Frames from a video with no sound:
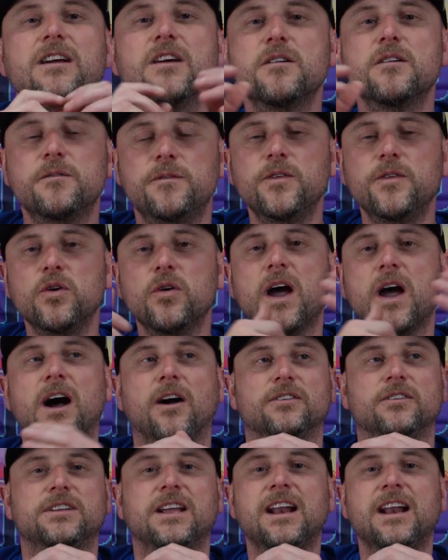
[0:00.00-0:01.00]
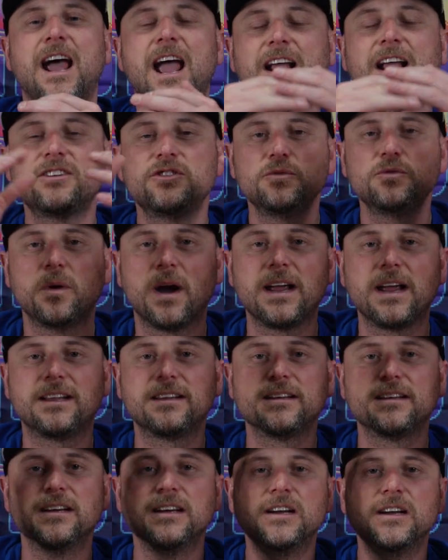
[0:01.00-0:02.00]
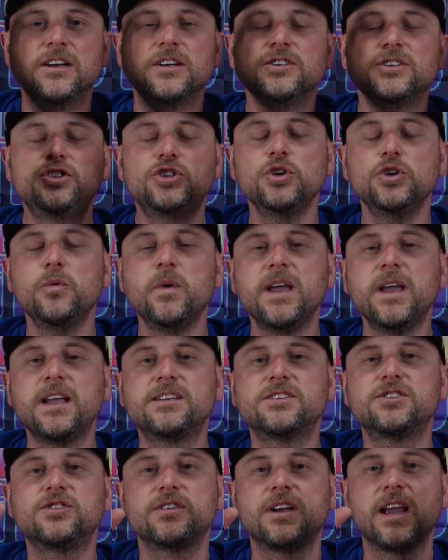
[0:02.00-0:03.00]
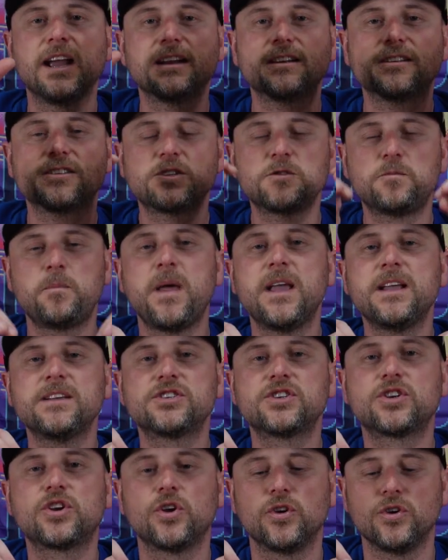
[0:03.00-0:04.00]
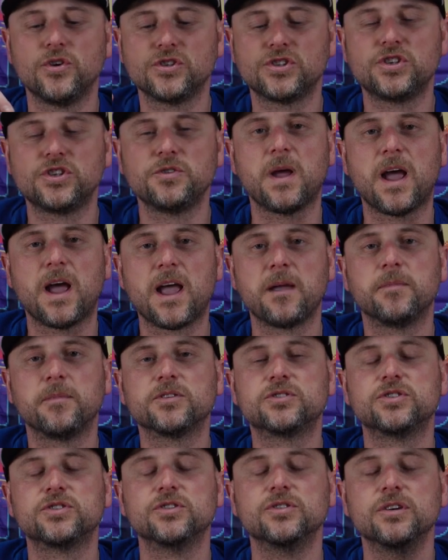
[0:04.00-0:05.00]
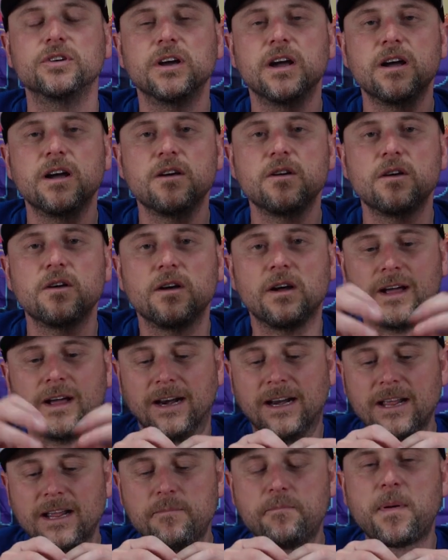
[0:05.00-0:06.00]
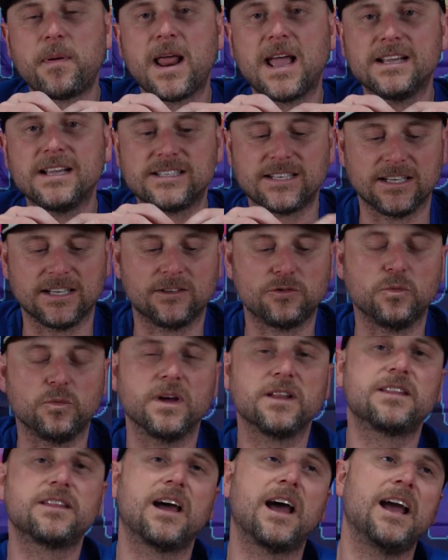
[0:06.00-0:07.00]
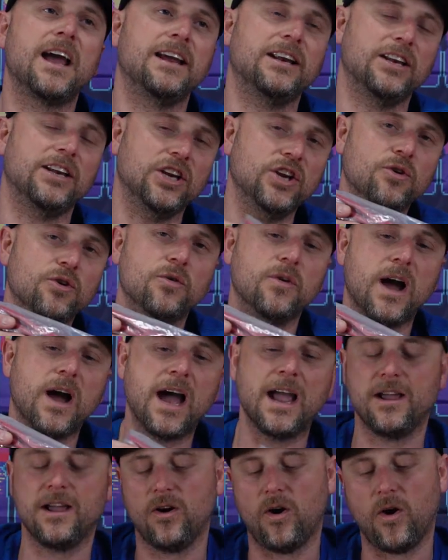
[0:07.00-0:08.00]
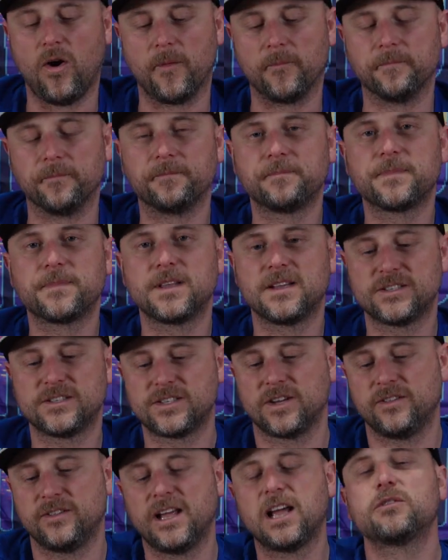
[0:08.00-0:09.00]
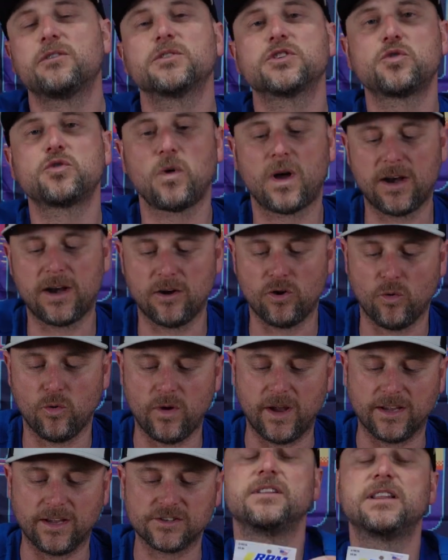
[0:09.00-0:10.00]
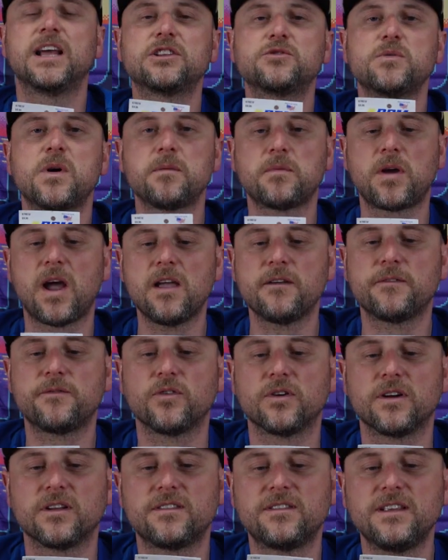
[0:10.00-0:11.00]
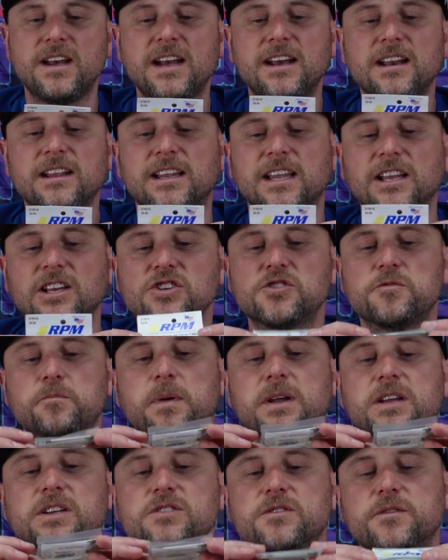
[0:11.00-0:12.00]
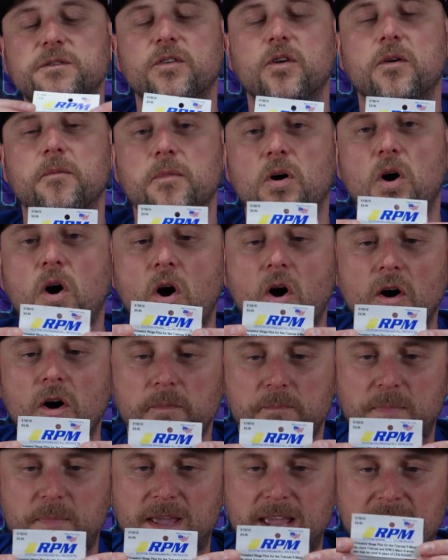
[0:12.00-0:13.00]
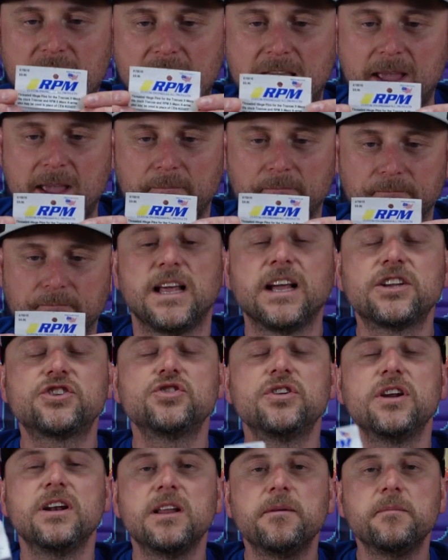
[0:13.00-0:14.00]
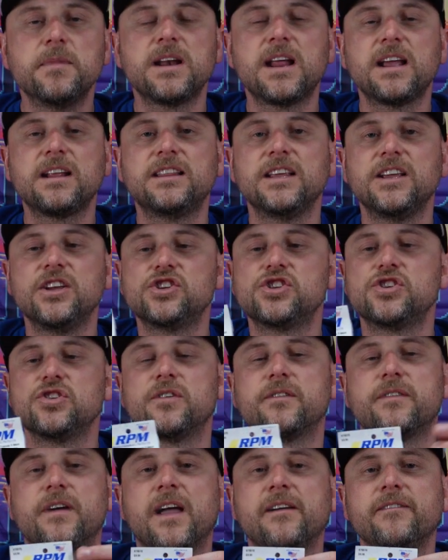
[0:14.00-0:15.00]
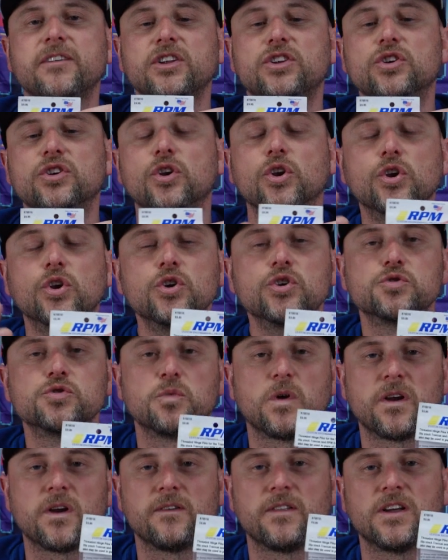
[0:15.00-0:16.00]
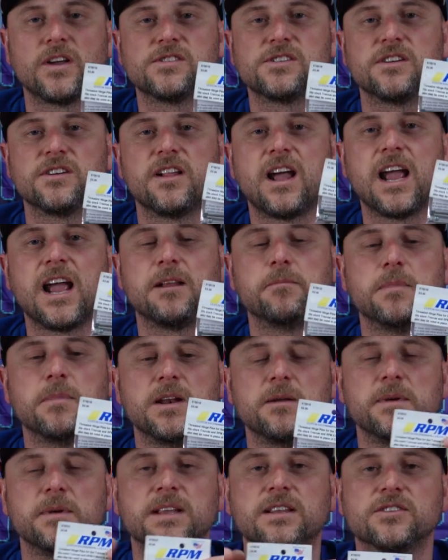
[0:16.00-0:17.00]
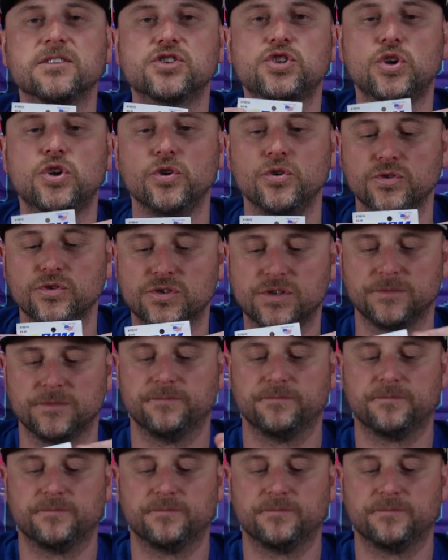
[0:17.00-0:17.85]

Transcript: flew out, and I had to wait 2 weeks to get spare screws able to replace it with a new A-arm. So that was quite annoying. So that's why I'm going for a threaded hinge pin from RPM. That should eliminate the issue of having to lose one of those little 8mm screws.